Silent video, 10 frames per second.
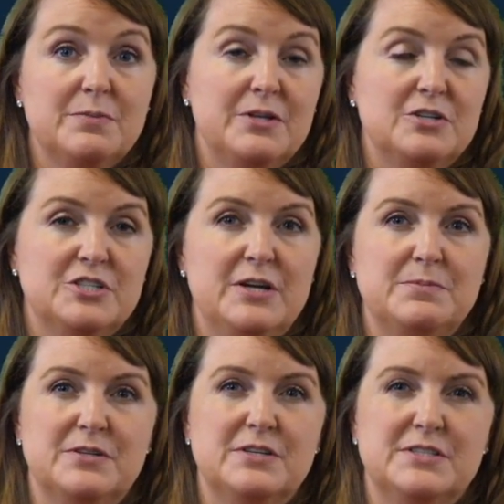whether
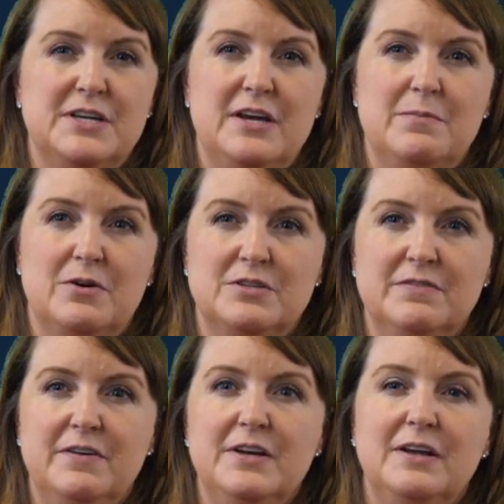shapes are the same or
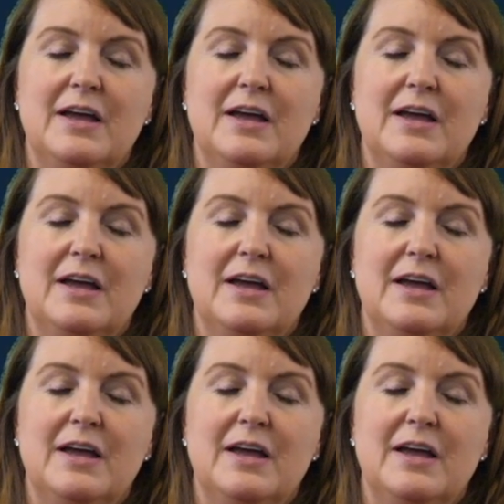different.